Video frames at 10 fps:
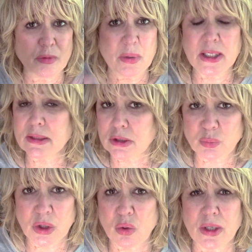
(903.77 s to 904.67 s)
Everybody gets the
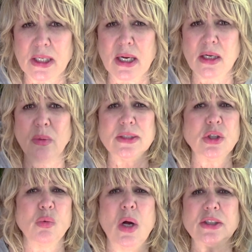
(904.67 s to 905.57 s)
recording anyways.
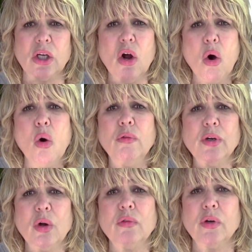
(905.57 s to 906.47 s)
You can watch it
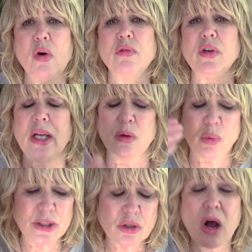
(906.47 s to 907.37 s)
over and over and over again.
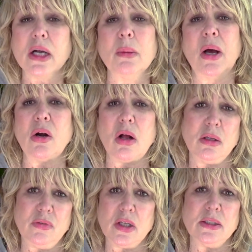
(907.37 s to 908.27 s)
We talk about all
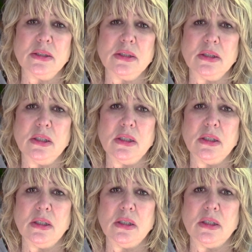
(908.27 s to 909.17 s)
of this.
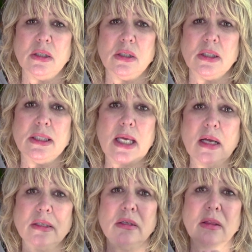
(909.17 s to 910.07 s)

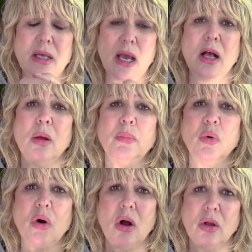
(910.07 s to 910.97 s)
Get the help.
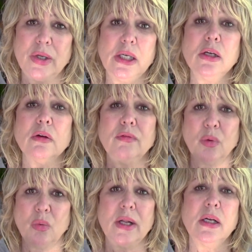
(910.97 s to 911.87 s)
We're all here for
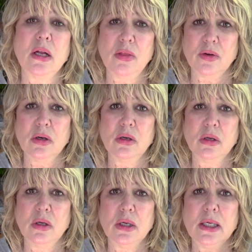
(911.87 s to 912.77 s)
one another.
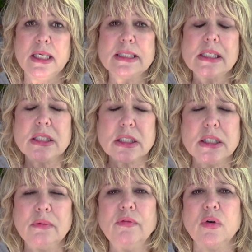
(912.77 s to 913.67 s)
It's
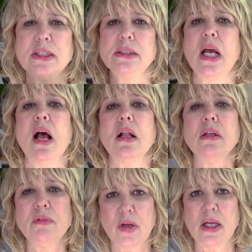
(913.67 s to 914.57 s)
time for us to
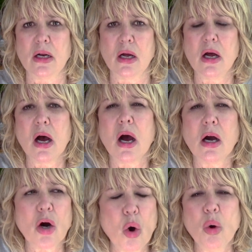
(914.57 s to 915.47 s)
elevate
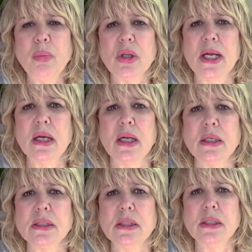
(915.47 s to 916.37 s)
our whole
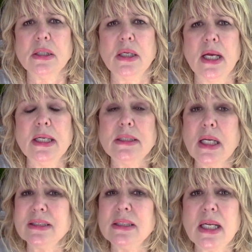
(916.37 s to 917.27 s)
planet. And it
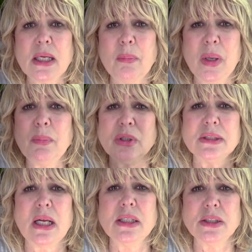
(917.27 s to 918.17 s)
doesn't take a big
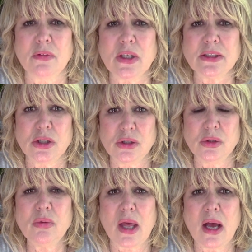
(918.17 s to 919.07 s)
percentage of us to
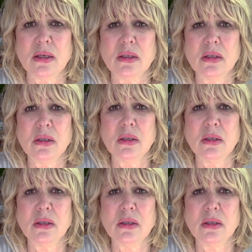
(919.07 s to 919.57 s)
do that.